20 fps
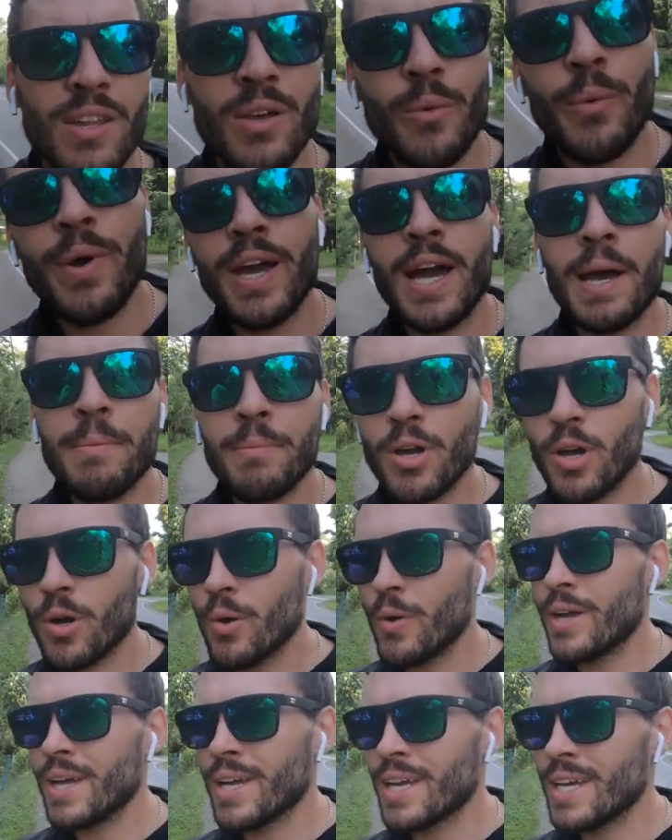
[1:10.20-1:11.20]
The way I'm
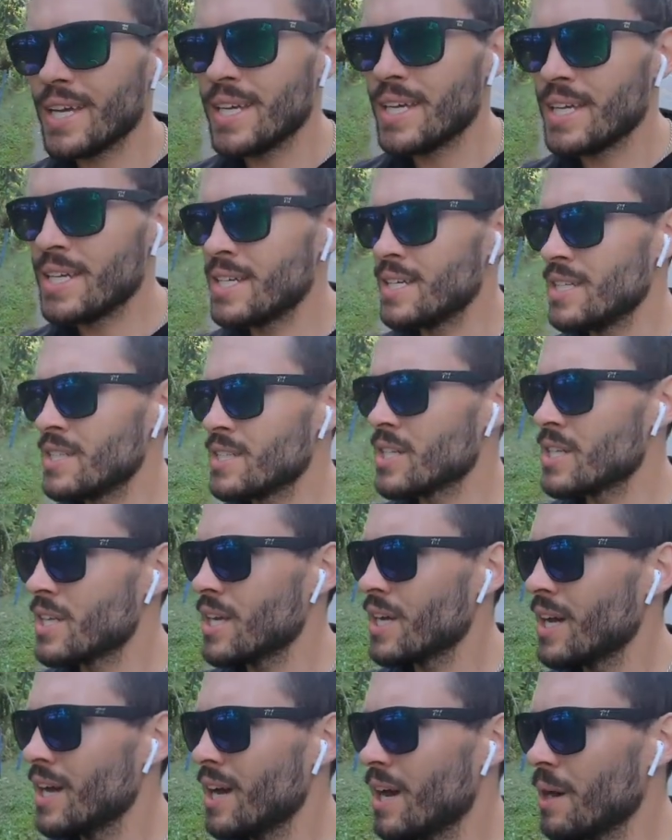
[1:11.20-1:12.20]
going is
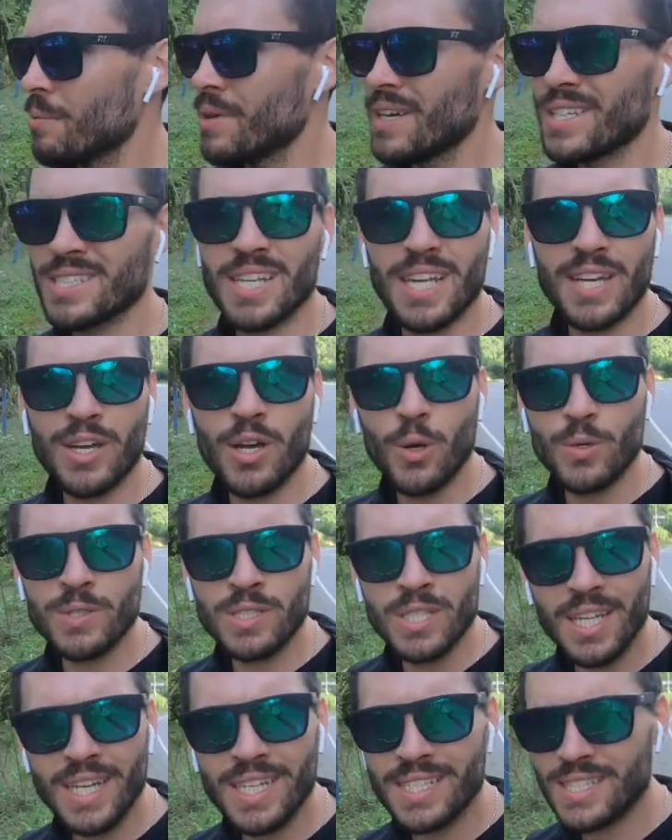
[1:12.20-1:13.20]
a place like Cocles,
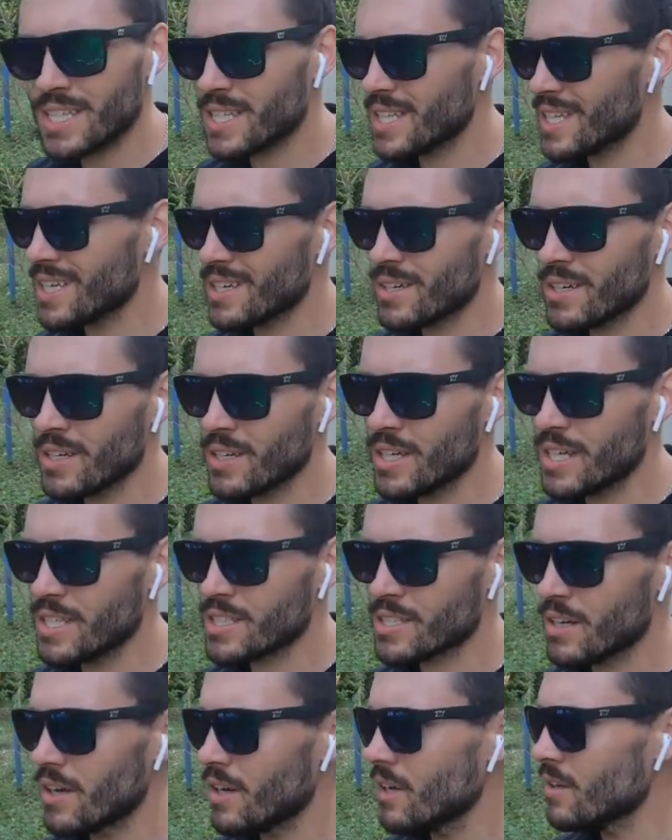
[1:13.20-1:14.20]
I think it's
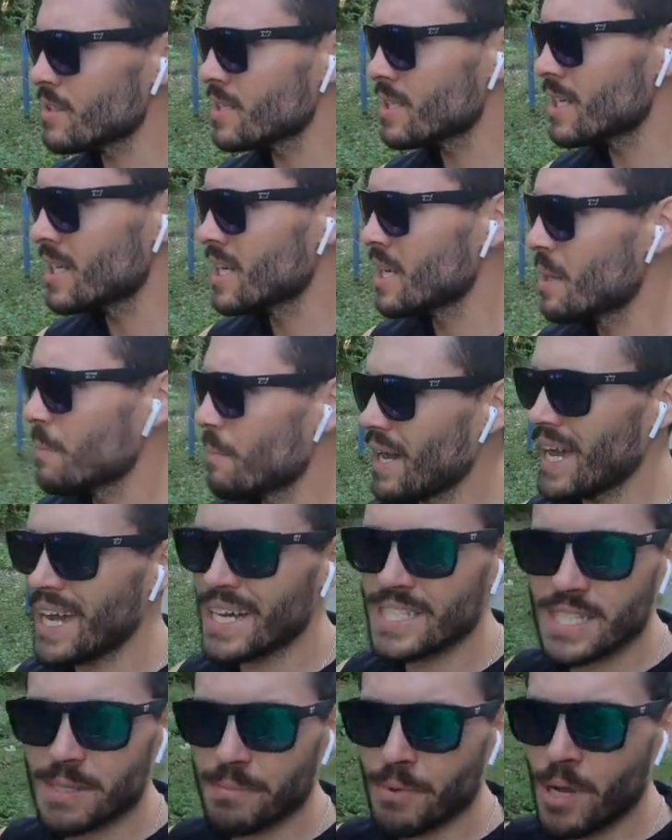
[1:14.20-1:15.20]
called. But as
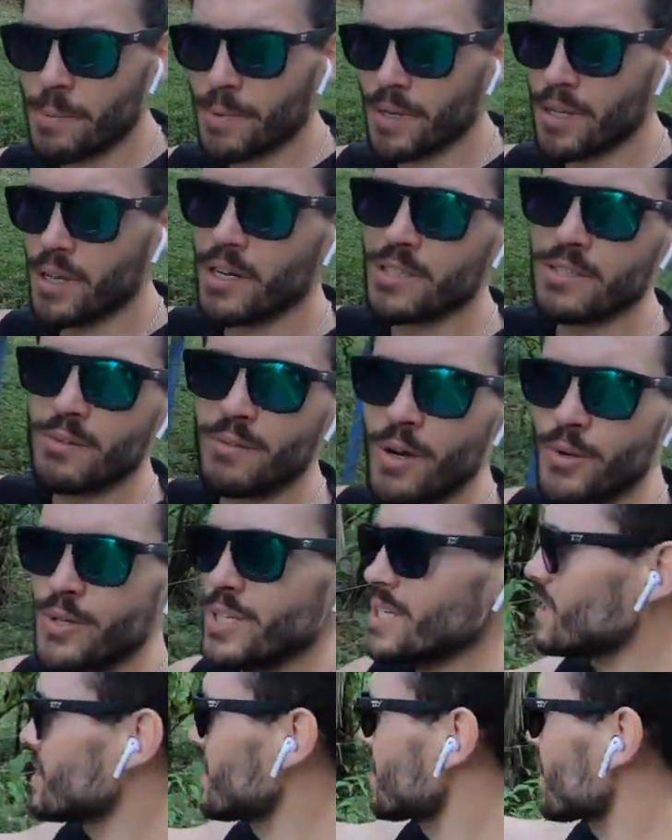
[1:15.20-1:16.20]
I'm coming along the road
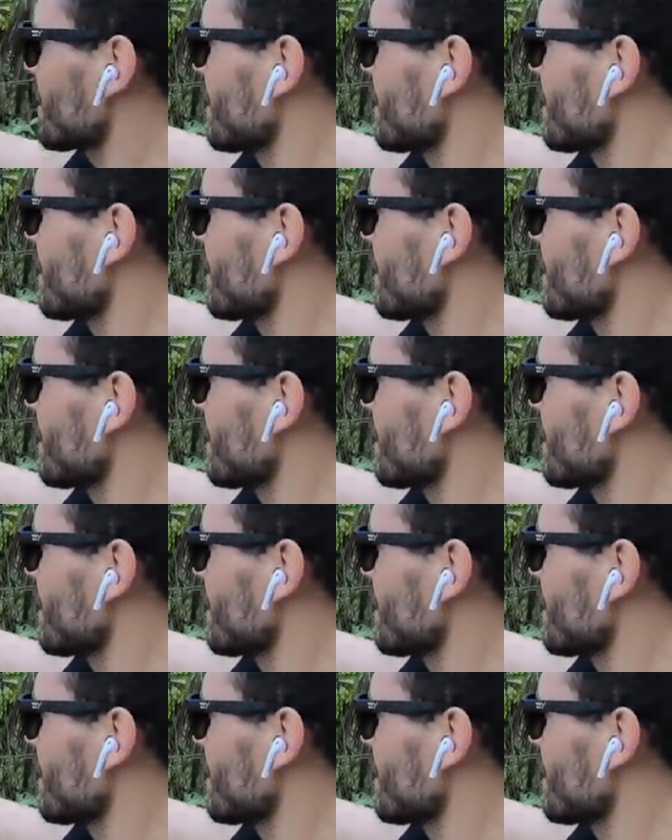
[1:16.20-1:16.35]
here,